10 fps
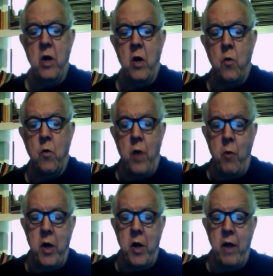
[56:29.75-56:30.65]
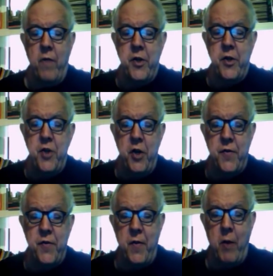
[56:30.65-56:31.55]
right? We're kind of like cheetahs in
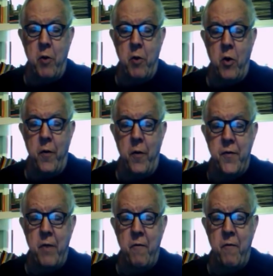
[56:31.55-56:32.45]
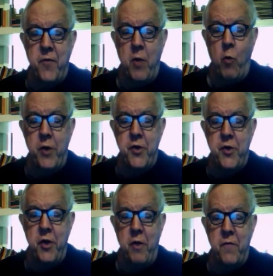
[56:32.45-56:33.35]
that regard. They say if you've seen one cheetah,
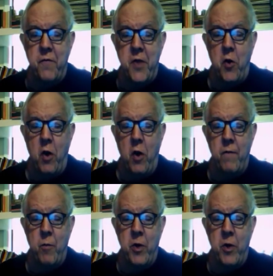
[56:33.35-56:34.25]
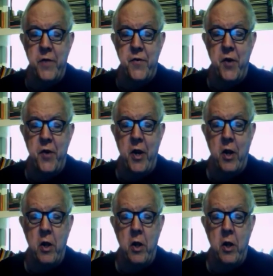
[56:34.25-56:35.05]
you've seen all of them, or at least genetically.